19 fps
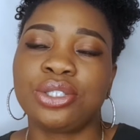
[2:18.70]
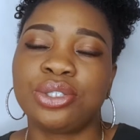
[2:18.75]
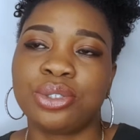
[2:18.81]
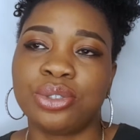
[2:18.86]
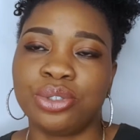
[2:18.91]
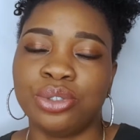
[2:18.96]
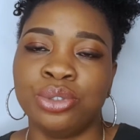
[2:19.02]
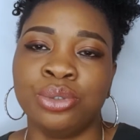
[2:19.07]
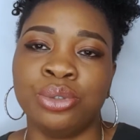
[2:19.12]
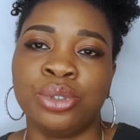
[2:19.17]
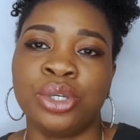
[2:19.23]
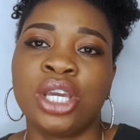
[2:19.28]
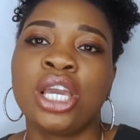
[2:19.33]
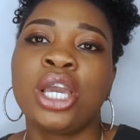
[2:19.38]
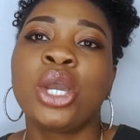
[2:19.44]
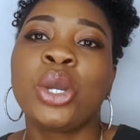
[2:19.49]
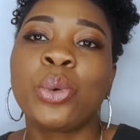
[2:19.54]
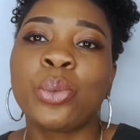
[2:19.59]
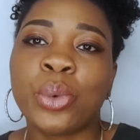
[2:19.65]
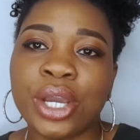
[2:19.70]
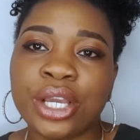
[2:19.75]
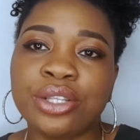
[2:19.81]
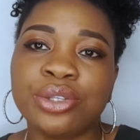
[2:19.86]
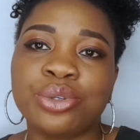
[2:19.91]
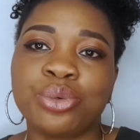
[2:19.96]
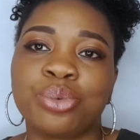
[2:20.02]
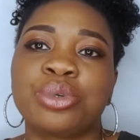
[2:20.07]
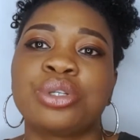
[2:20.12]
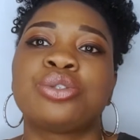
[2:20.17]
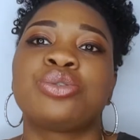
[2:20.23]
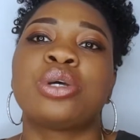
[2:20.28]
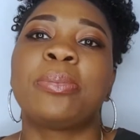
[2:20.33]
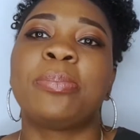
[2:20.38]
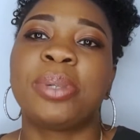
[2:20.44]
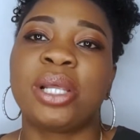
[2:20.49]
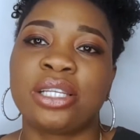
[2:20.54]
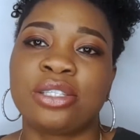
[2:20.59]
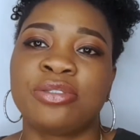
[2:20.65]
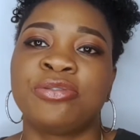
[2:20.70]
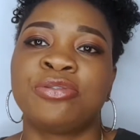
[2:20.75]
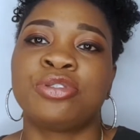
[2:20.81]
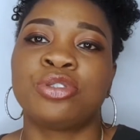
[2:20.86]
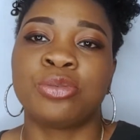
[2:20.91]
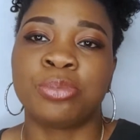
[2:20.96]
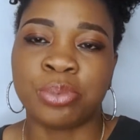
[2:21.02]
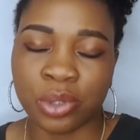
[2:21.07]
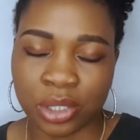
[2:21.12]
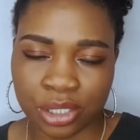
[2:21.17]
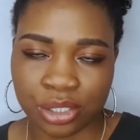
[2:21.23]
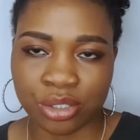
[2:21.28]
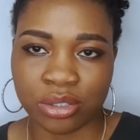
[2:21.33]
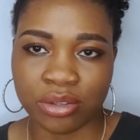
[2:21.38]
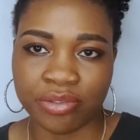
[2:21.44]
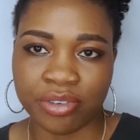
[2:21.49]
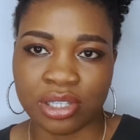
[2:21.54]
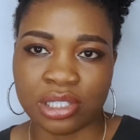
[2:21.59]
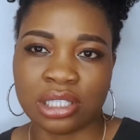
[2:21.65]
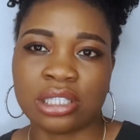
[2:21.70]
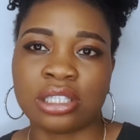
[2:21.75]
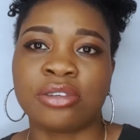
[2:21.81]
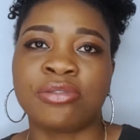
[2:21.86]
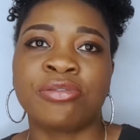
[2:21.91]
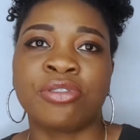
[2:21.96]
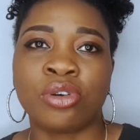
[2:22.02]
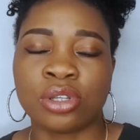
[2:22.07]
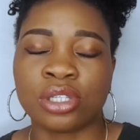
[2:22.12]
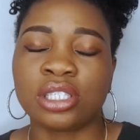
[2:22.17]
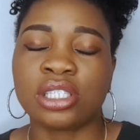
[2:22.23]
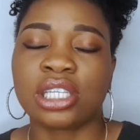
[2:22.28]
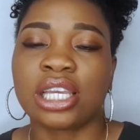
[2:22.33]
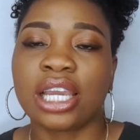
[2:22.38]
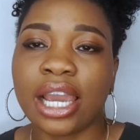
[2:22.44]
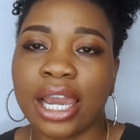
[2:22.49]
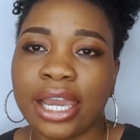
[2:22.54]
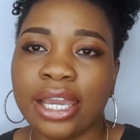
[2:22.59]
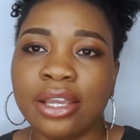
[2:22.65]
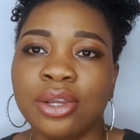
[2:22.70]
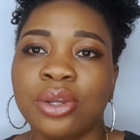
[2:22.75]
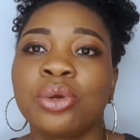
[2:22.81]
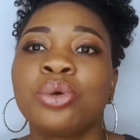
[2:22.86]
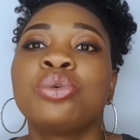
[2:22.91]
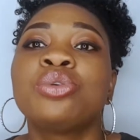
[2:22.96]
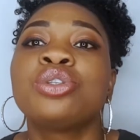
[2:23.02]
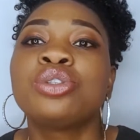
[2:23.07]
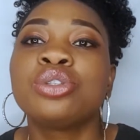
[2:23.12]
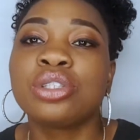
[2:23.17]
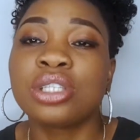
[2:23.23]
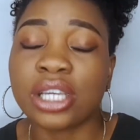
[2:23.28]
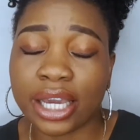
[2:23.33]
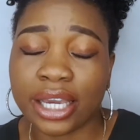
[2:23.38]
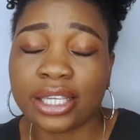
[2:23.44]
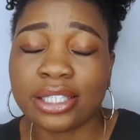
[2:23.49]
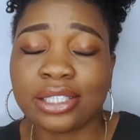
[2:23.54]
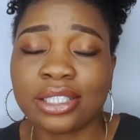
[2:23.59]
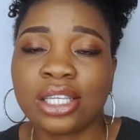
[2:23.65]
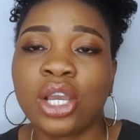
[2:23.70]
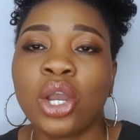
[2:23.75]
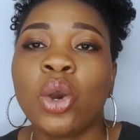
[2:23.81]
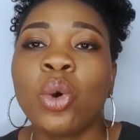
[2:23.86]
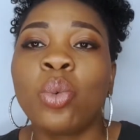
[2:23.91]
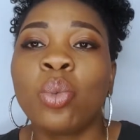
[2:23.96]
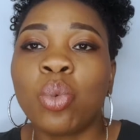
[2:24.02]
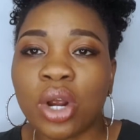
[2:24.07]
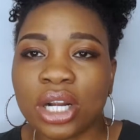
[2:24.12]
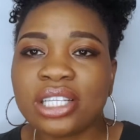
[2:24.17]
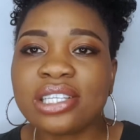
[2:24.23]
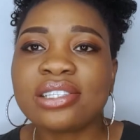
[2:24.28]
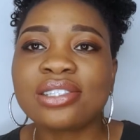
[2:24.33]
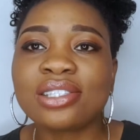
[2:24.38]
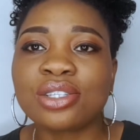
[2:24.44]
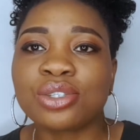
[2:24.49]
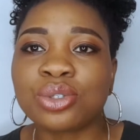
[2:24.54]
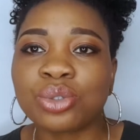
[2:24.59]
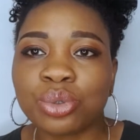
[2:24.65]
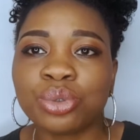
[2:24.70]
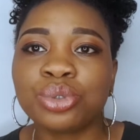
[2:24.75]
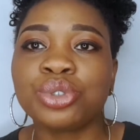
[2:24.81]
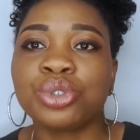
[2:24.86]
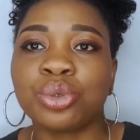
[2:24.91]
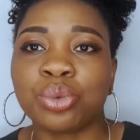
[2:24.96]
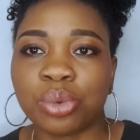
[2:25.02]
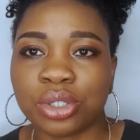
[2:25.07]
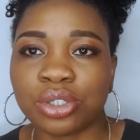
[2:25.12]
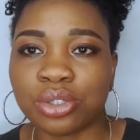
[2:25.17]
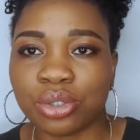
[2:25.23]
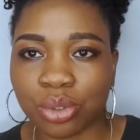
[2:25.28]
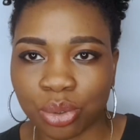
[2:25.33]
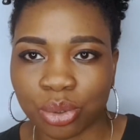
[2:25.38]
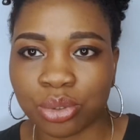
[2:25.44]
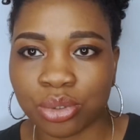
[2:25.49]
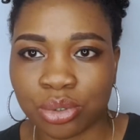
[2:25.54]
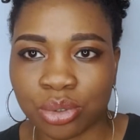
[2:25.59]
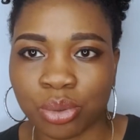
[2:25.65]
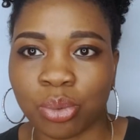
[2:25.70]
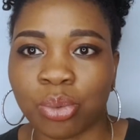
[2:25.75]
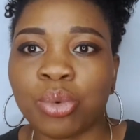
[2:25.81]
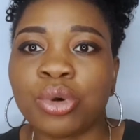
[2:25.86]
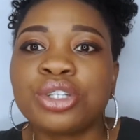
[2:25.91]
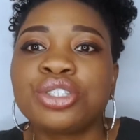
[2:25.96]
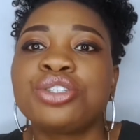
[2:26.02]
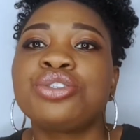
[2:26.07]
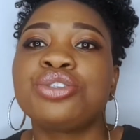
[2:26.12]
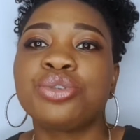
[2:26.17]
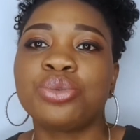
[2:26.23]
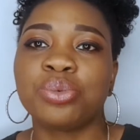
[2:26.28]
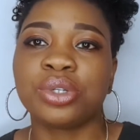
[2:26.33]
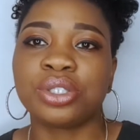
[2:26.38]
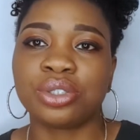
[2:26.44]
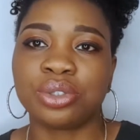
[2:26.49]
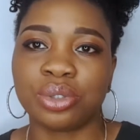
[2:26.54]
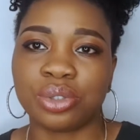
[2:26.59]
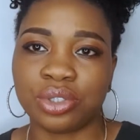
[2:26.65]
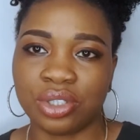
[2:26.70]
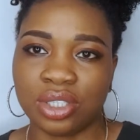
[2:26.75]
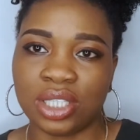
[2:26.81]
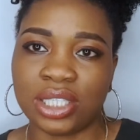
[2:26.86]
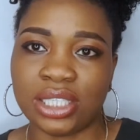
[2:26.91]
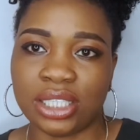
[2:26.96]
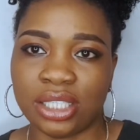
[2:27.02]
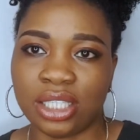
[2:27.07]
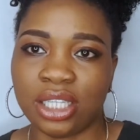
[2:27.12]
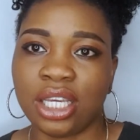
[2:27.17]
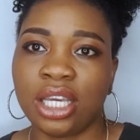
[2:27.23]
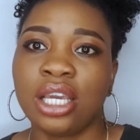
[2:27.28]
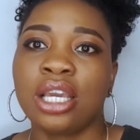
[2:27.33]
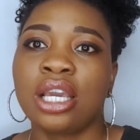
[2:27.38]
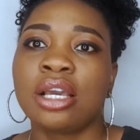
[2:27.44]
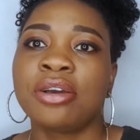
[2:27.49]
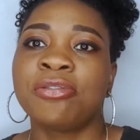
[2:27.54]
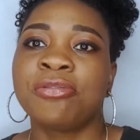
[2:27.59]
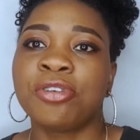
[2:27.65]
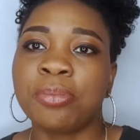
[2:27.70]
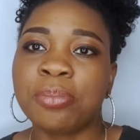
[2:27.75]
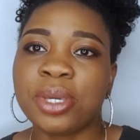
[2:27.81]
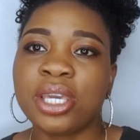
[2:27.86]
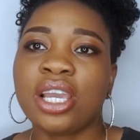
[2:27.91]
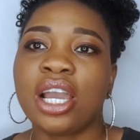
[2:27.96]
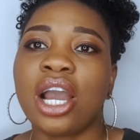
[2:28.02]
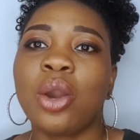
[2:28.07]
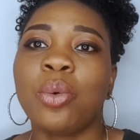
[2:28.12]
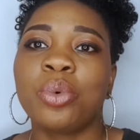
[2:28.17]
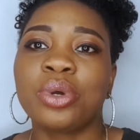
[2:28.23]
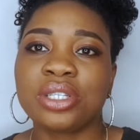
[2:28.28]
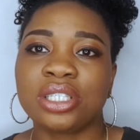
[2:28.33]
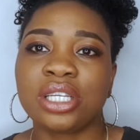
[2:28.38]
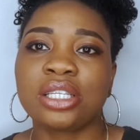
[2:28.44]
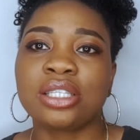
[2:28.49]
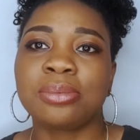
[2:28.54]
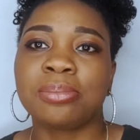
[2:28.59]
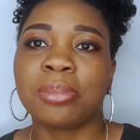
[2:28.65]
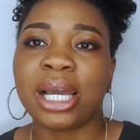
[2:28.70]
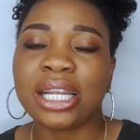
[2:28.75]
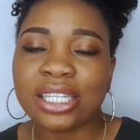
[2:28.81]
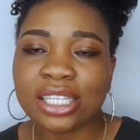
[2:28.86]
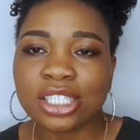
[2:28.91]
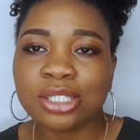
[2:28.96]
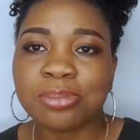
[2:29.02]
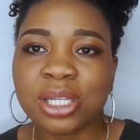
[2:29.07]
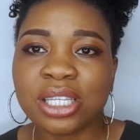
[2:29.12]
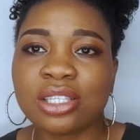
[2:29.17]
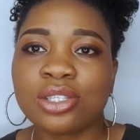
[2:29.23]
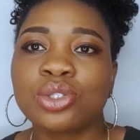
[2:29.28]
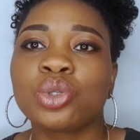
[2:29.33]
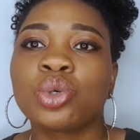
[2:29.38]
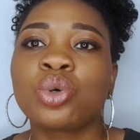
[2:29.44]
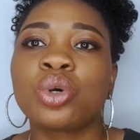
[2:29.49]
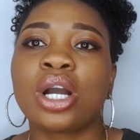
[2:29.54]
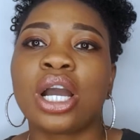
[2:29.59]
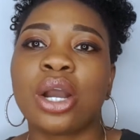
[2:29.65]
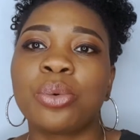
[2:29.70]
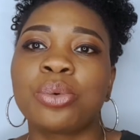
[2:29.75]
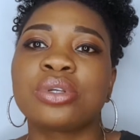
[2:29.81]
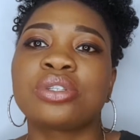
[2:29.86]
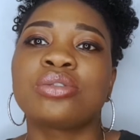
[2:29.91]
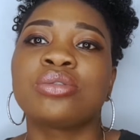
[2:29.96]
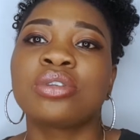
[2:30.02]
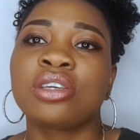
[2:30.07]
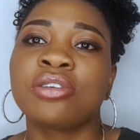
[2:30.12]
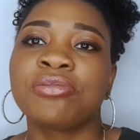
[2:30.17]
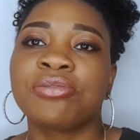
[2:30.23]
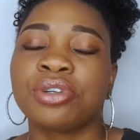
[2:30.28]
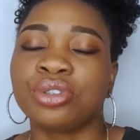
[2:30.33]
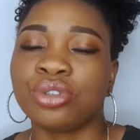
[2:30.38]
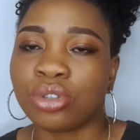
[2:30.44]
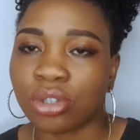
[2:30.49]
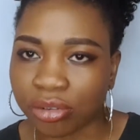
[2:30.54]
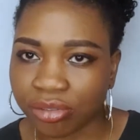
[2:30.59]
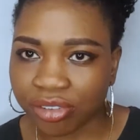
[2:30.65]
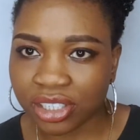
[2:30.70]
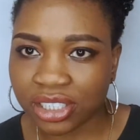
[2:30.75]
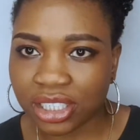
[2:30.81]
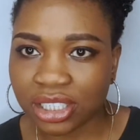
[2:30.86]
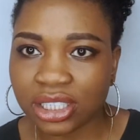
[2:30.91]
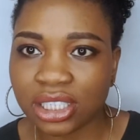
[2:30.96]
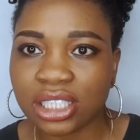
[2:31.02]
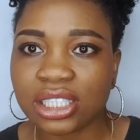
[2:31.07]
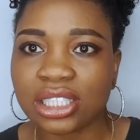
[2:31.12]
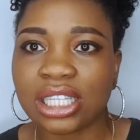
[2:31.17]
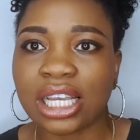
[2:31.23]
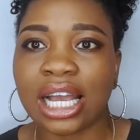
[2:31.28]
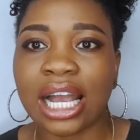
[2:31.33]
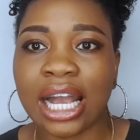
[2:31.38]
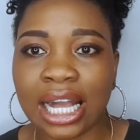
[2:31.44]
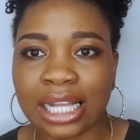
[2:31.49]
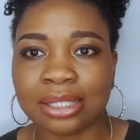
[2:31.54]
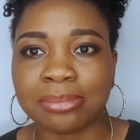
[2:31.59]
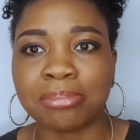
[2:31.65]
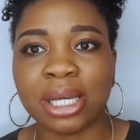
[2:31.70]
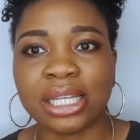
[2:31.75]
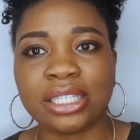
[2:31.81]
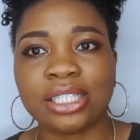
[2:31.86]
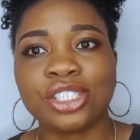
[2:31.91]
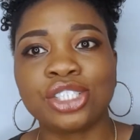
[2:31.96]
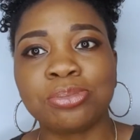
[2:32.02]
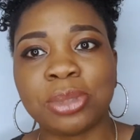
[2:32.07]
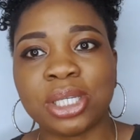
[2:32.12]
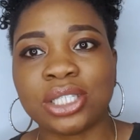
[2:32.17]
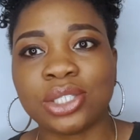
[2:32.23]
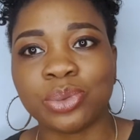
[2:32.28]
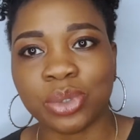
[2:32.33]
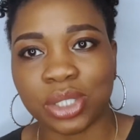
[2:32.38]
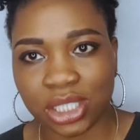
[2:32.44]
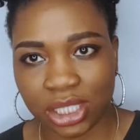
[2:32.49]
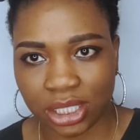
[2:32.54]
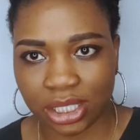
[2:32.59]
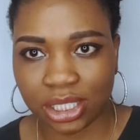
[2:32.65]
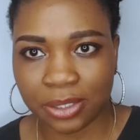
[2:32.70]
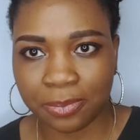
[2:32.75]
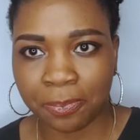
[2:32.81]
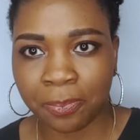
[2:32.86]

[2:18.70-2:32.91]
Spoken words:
to do when you want to apply to Polish university, guys, what is the school you want to go to? What do you want to study? For me, I wanted management, so I was looking for universities that had management with it